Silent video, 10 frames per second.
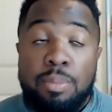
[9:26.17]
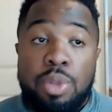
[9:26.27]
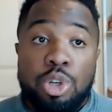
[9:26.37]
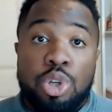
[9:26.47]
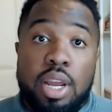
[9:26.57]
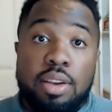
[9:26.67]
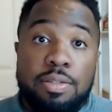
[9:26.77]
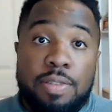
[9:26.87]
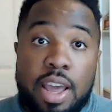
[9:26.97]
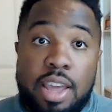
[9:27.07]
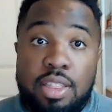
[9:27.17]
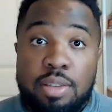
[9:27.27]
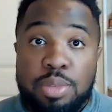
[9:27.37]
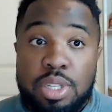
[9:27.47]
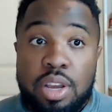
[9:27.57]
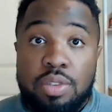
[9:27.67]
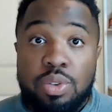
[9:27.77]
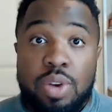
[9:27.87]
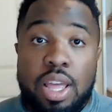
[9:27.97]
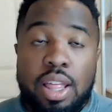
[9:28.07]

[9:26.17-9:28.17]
They're trying to find themselves, right?